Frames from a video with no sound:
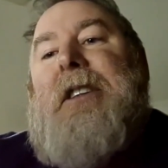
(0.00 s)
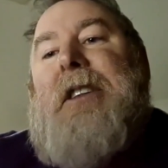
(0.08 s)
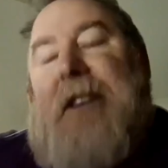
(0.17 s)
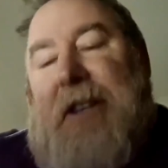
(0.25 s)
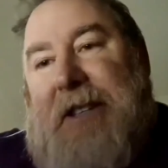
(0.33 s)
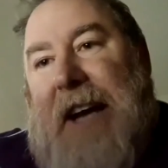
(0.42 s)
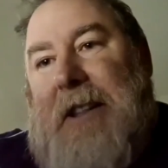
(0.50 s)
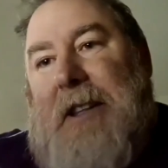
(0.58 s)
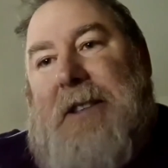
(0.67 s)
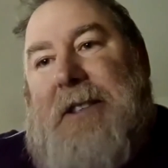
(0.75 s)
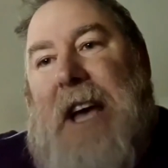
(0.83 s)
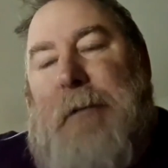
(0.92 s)
exactly
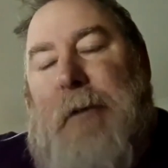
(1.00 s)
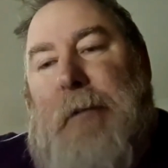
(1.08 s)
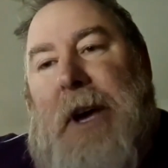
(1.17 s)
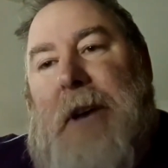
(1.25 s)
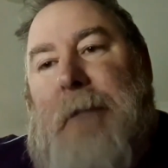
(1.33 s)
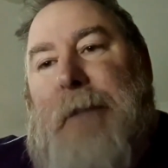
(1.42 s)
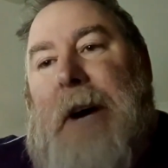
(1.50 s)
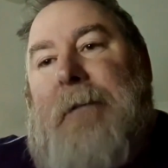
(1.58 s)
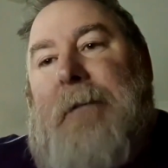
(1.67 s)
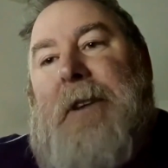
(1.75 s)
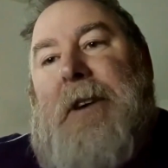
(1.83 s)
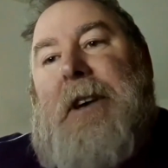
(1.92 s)
the same amount
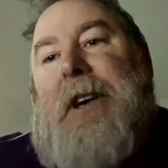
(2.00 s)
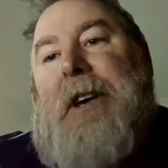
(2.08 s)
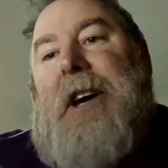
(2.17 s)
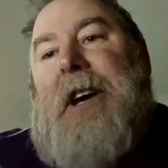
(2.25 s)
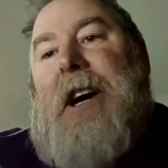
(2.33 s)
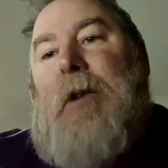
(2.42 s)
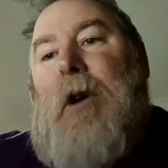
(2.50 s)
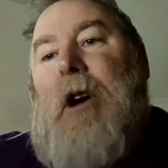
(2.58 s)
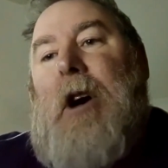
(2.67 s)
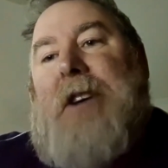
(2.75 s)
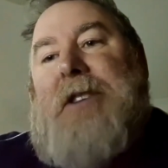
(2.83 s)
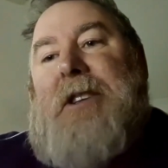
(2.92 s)
above the
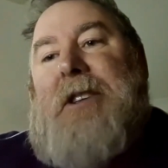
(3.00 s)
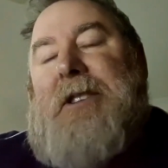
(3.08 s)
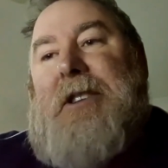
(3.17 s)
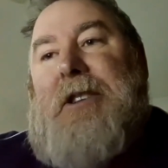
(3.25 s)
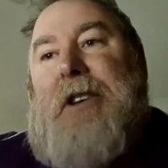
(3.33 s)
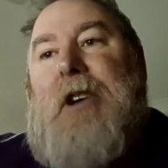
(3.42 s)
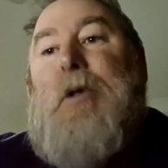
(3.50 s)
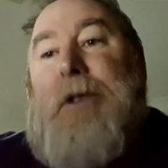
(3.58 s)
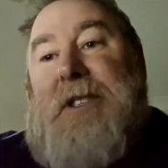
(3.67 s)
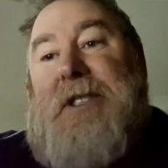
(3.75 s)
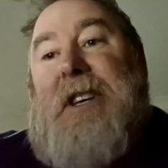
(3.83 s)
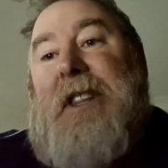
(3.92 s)
horizon until you
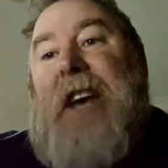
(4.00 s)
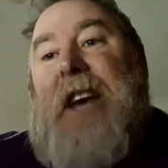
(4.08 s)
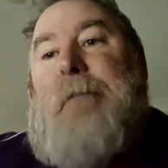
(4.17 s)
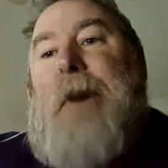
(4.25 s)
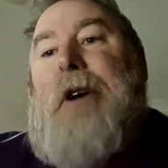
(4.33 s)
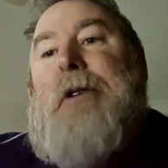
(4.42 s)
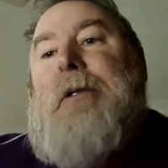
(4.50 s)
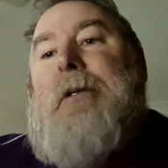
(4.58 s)
couldn't see that boat